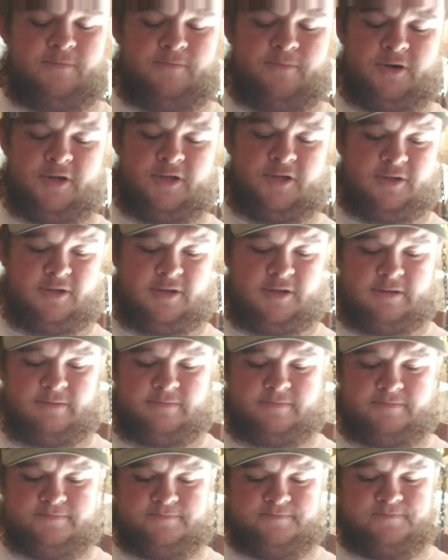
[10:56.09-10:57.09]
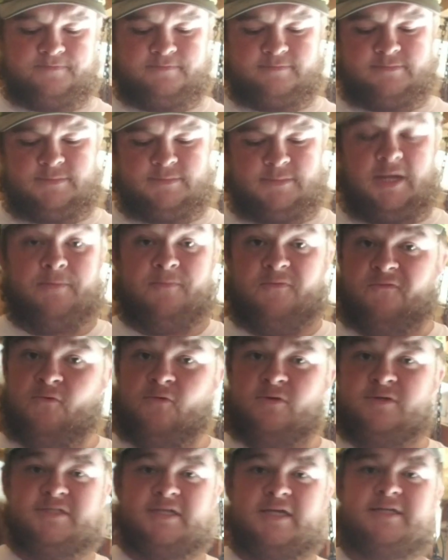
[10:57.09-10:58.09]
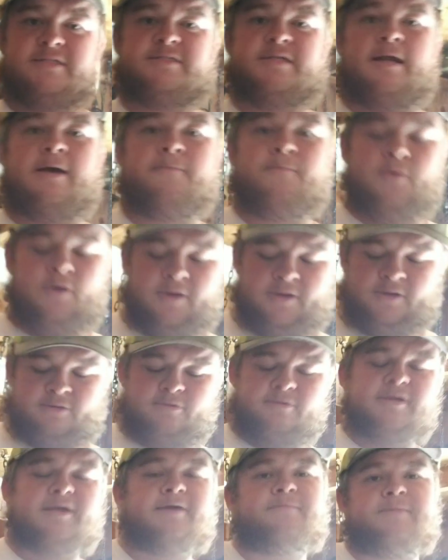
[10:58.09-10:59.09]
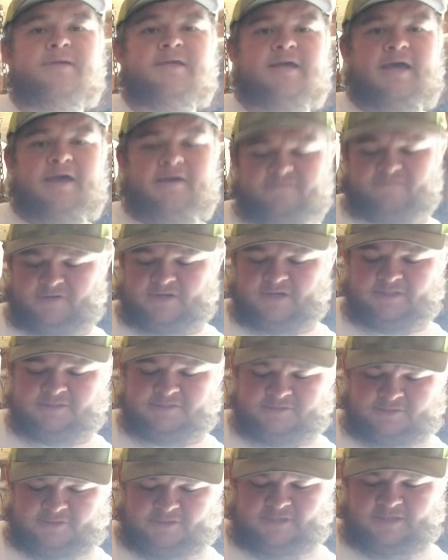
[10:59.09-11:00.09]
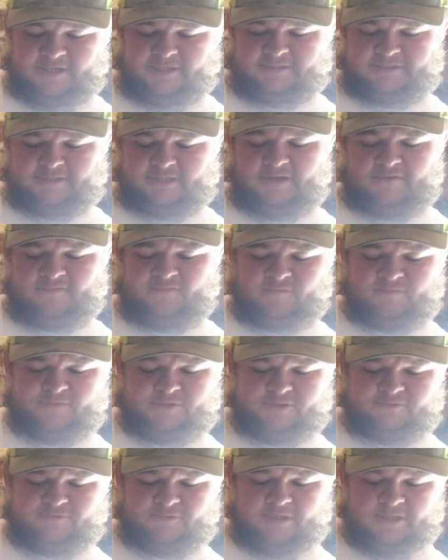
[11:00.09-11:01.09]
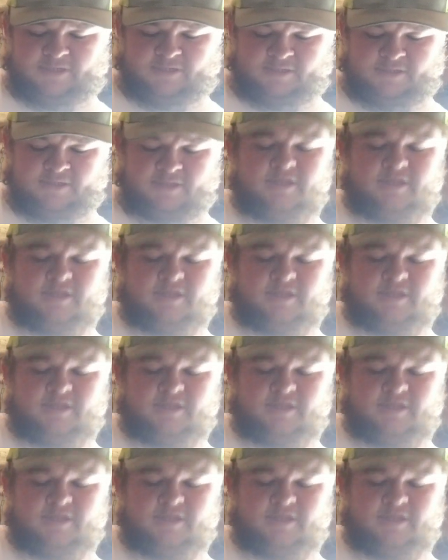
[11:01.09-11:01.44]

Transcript: pretty good. And before season, I'm probably going to get me a half dozen or a dozen of them to